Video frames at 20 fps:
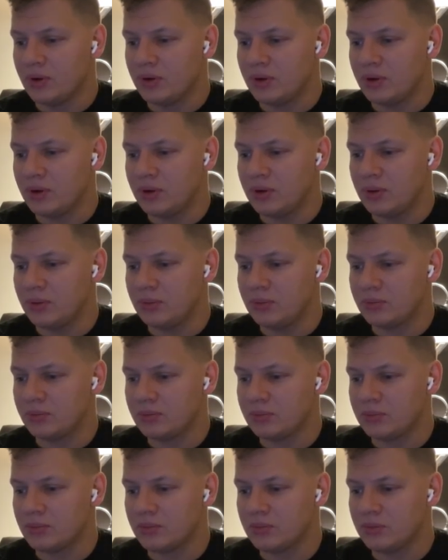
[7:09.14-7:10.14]
Um,
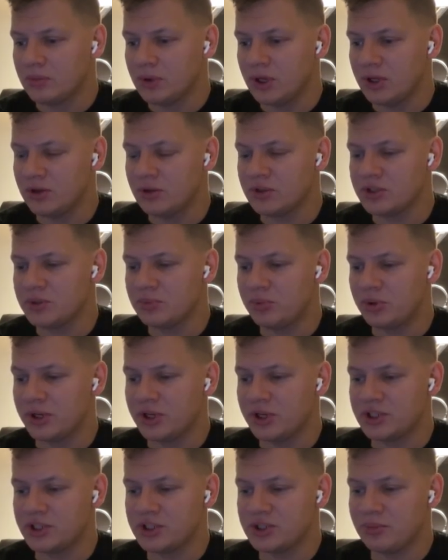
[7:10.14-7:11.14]
I don't see
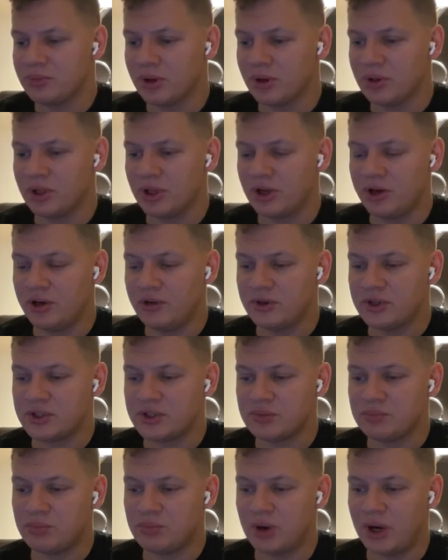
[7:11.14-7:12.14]
predictions about Larry
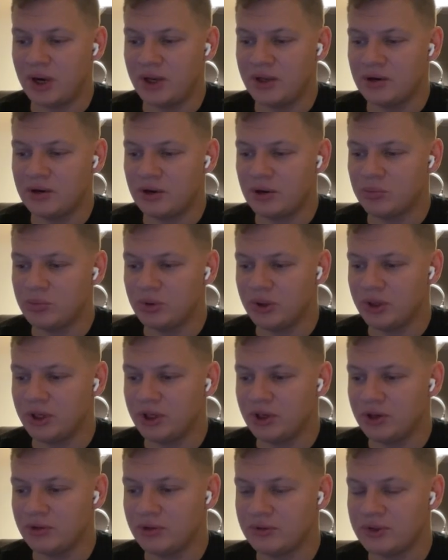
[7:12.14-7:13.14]
versus Brandon. Are
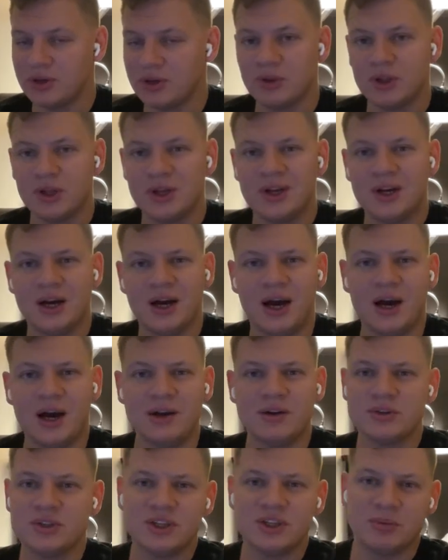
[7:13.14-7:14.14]
pulling King of the Table?
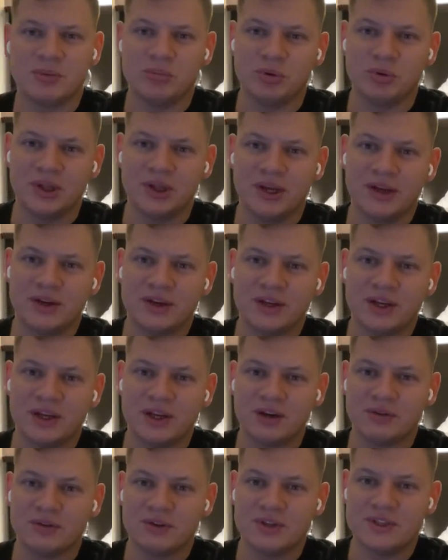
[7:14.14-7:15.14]
I don't think I'm pulling on
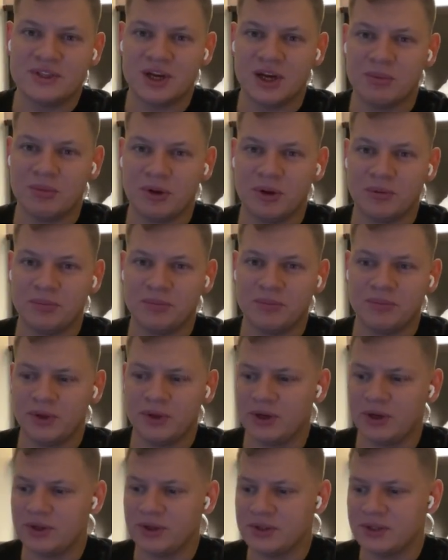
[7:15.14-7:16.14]
King of the Table.
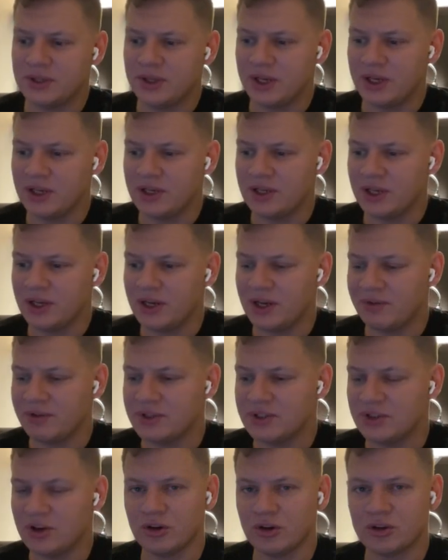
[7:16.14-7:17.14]
Yeah, they they
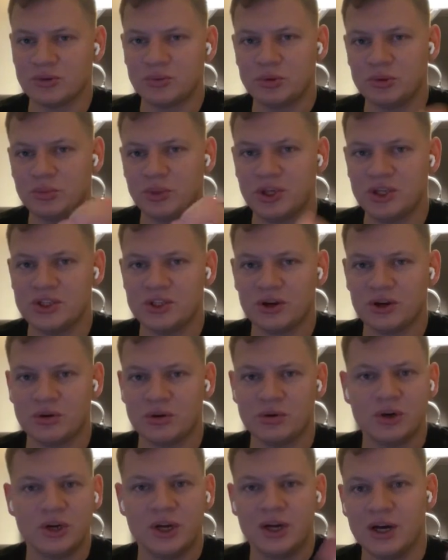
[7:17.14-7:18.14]
haven't talked with me,
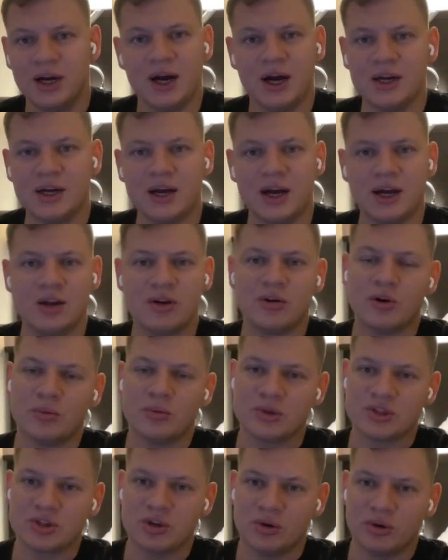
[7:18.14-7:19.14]
so I I don't know
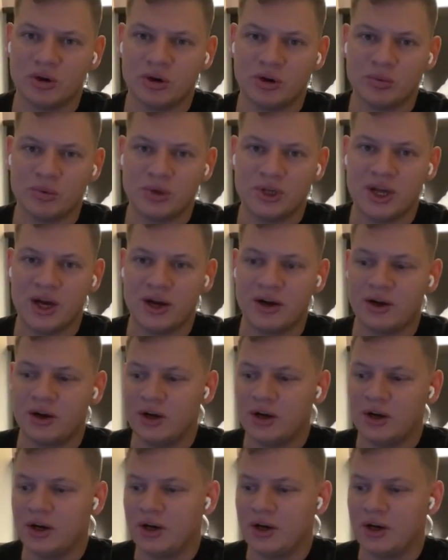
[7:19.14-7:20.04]
what's going on with there.